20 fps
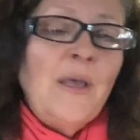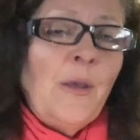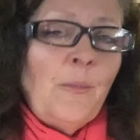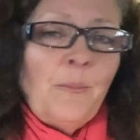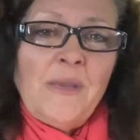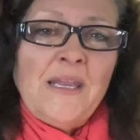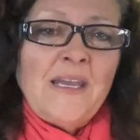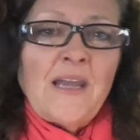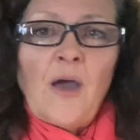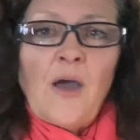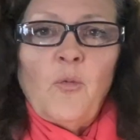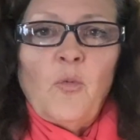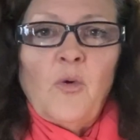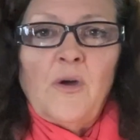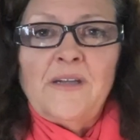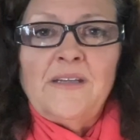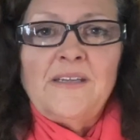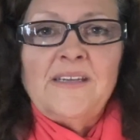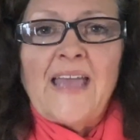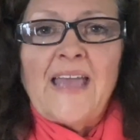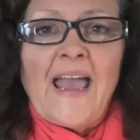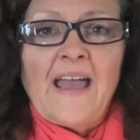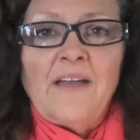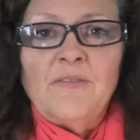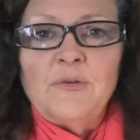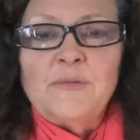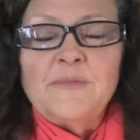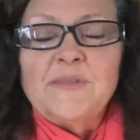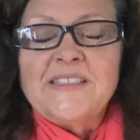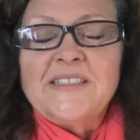me not wanting to
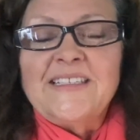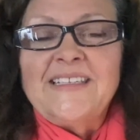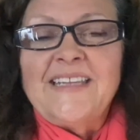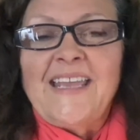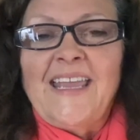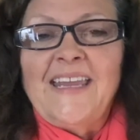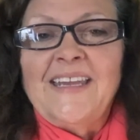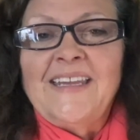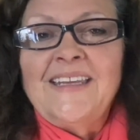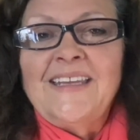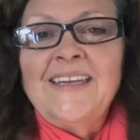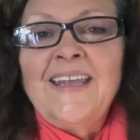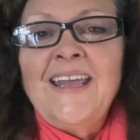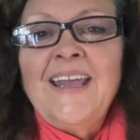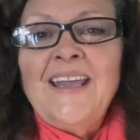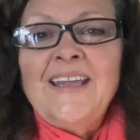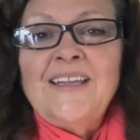have him sedated.